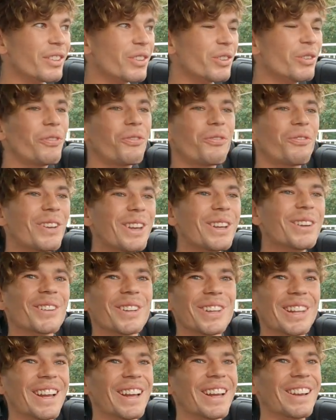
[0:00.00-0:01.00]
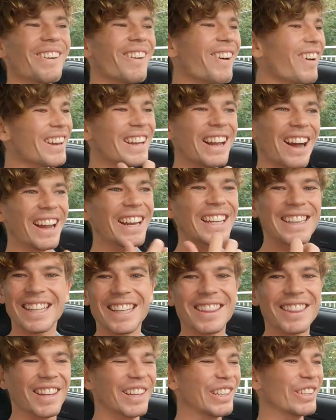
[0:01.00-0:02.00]
you feel like, oh yeah, I
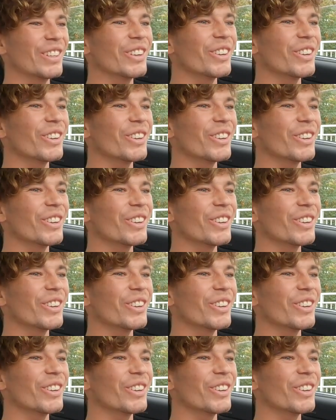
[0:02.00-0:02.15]
did that.